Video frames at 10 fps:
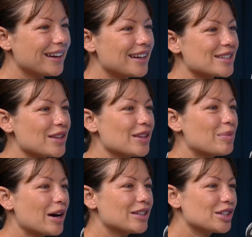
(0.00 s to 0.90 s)
So the
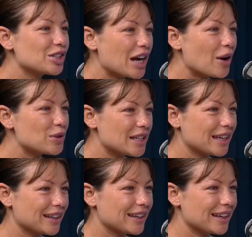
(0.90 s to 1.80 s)
birds are
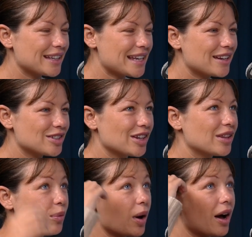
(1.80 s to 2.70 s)
shouting attention.
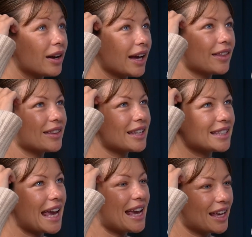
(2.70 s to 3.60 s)
The word, like I think they're
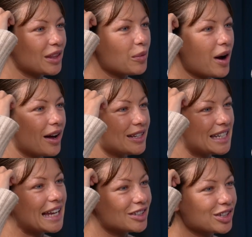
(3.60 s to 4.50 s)
saying the word
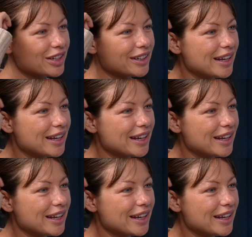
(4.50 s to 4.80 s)
attention.